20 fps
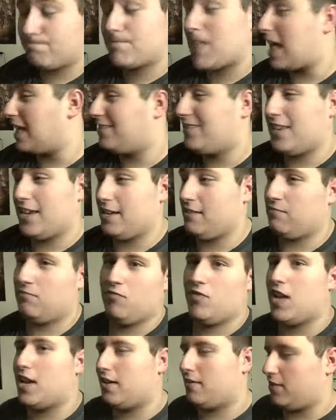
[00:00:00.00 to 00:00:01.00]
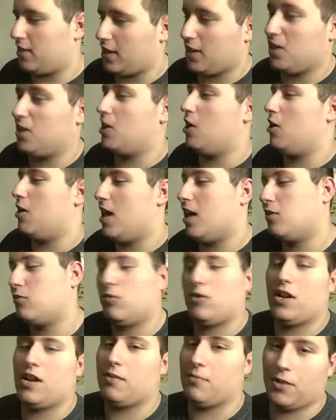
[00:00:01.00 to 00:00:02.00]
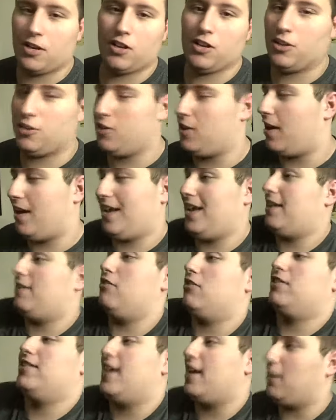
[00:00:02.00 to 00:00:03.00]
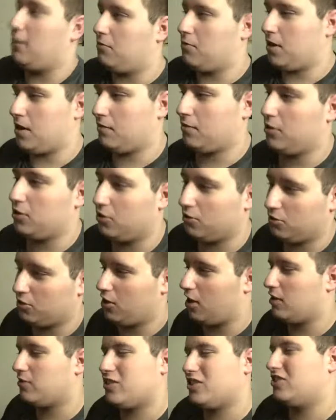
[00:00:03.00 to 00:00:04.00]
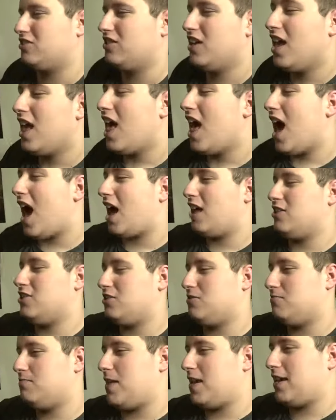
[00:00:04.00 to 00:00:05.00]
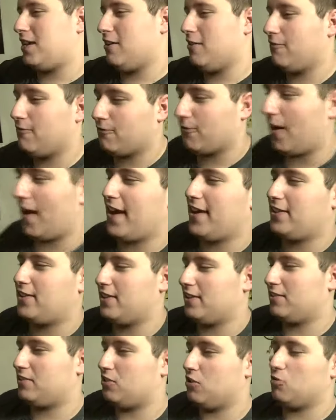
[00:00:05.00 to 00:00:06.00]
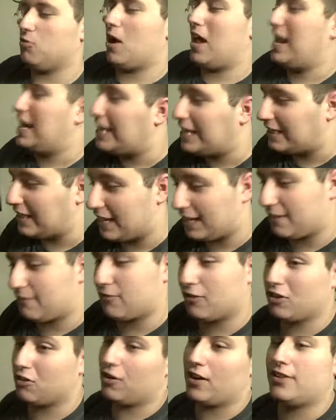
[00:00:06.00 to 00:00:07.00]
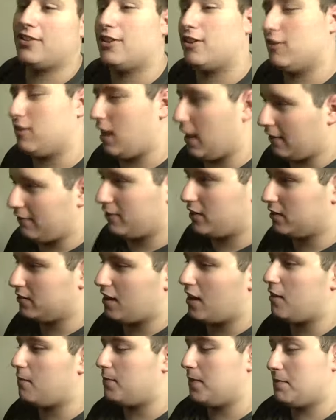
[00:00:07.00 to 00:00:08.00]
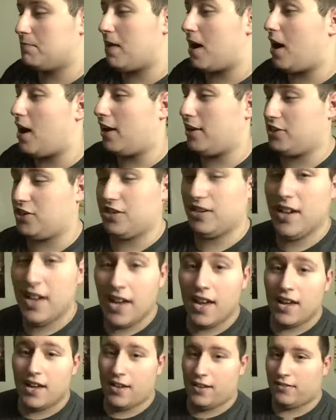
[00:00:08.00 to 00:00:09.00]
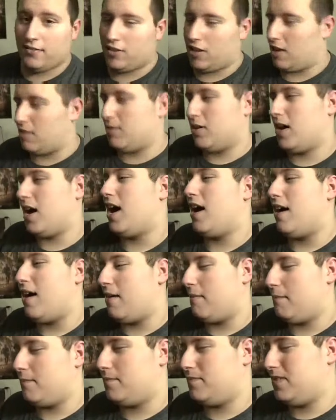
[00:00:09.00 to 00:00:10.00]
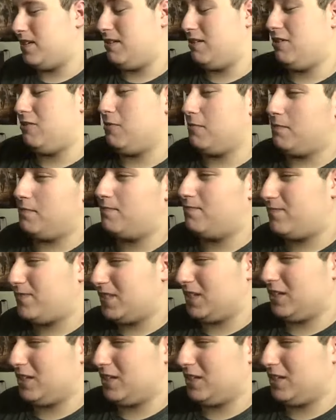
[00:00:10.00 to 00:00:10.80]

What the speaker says: that's it. There you go. That's what I'm gonna do. I ain't gonna tell you what I'm gonna do. So I'll just make you afraid to do anything for the rest of your life, because I'll be behind you. No, well, it'll